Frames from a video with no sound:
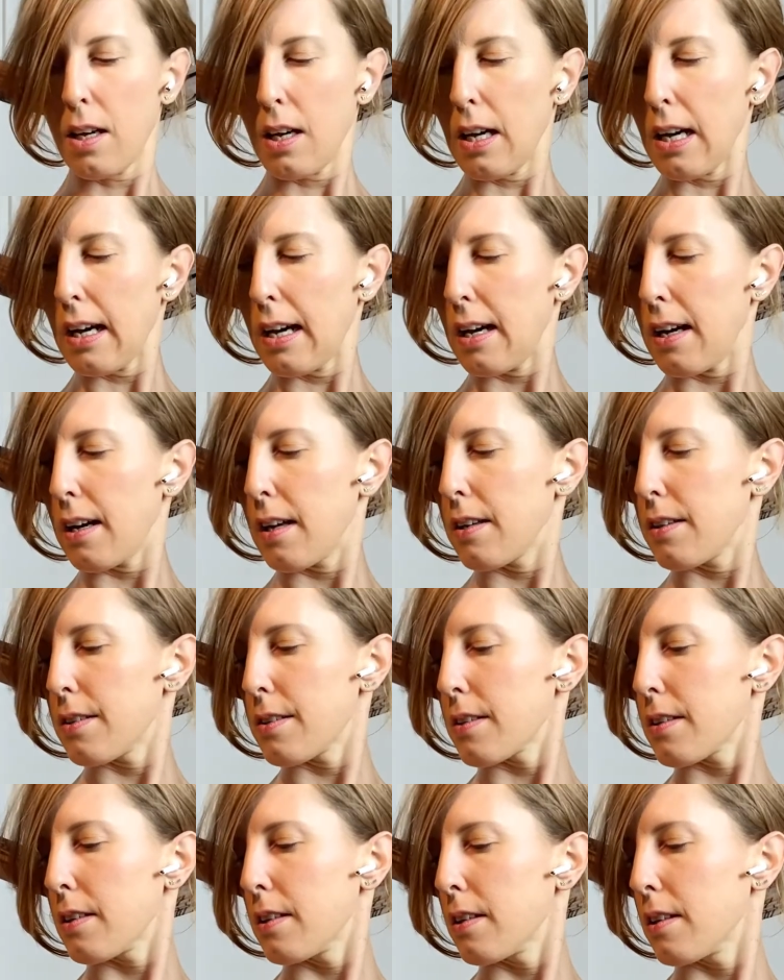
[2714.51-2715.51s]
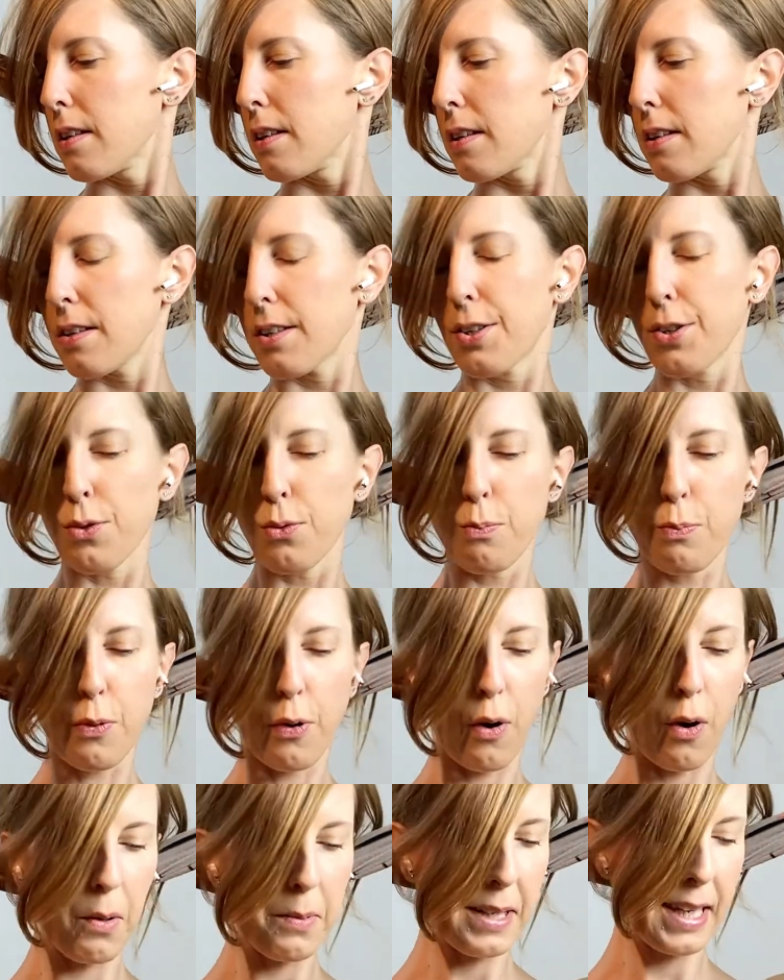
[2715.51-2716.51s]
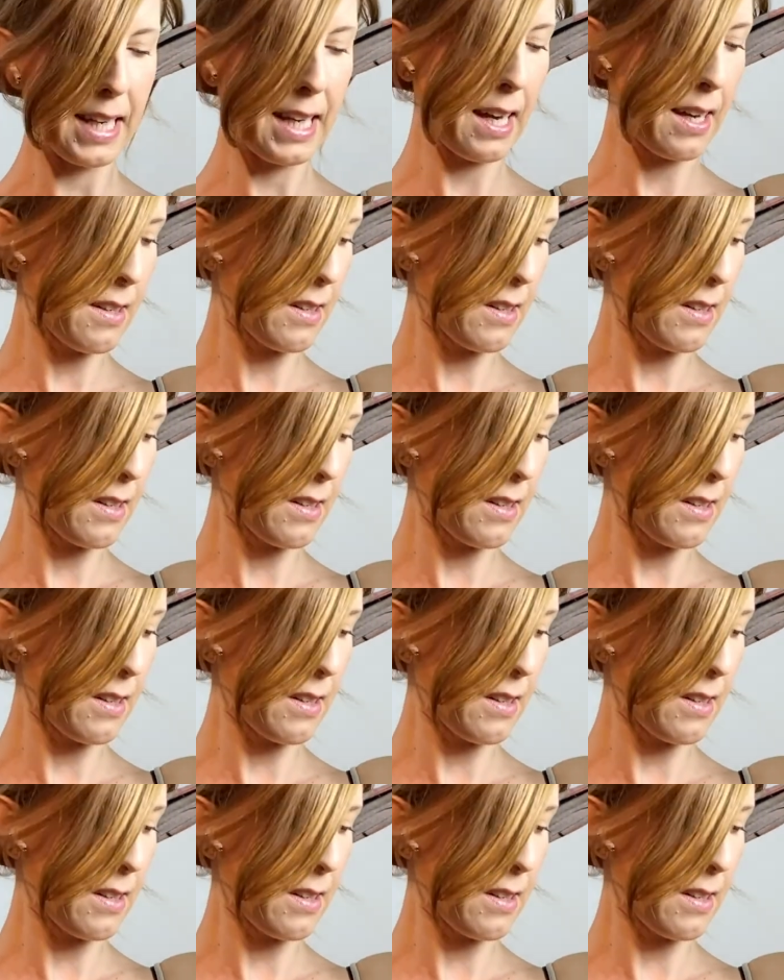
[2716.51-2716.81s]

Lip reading: And you probably get